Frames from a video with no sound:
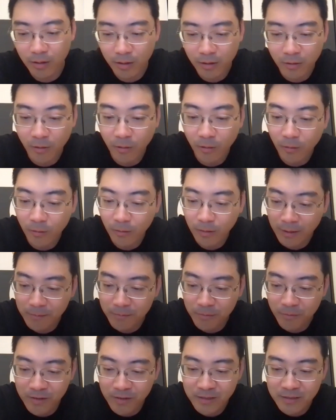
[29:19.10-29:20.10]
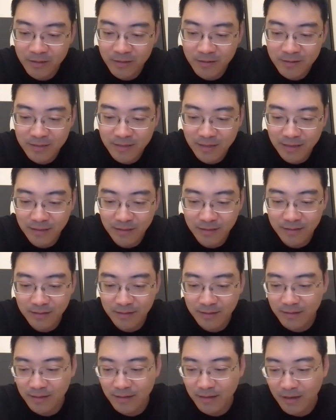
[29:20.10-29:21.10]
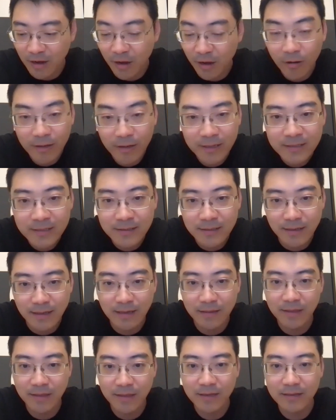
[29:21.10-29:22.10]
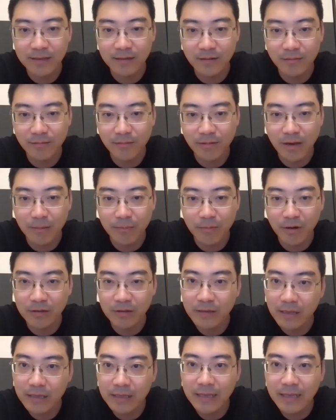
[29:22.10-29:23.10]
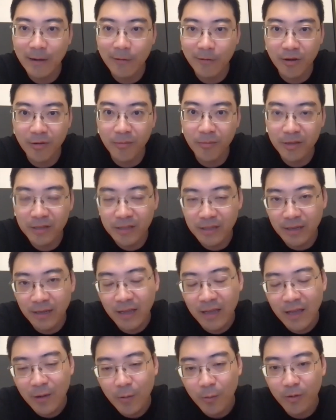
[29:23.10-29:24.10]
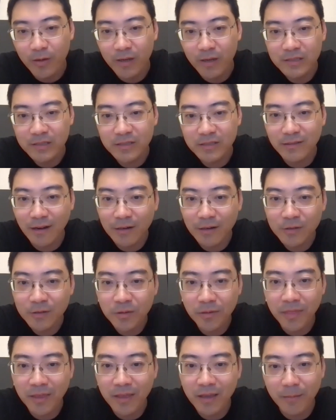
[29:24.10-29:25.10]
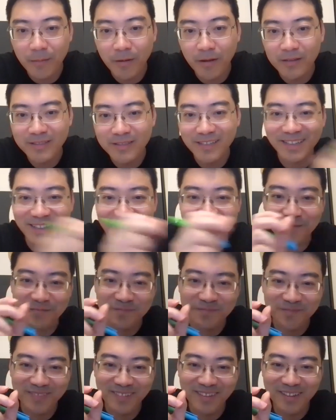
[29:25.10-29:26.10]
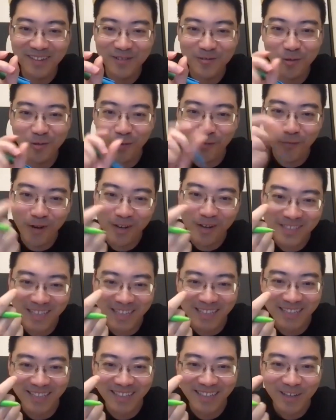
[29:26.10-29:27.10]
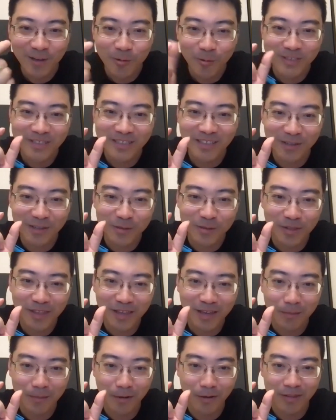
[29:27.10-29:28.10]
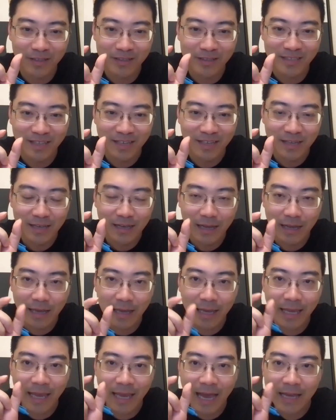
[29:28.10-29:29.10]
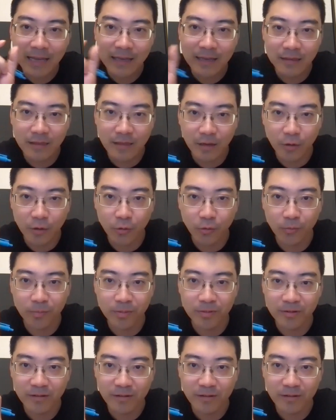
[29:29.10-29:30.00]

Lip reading: collaborators and colleagues, I think, broadly in our community, we start to think about reverse it. We start to think about this AI in the loop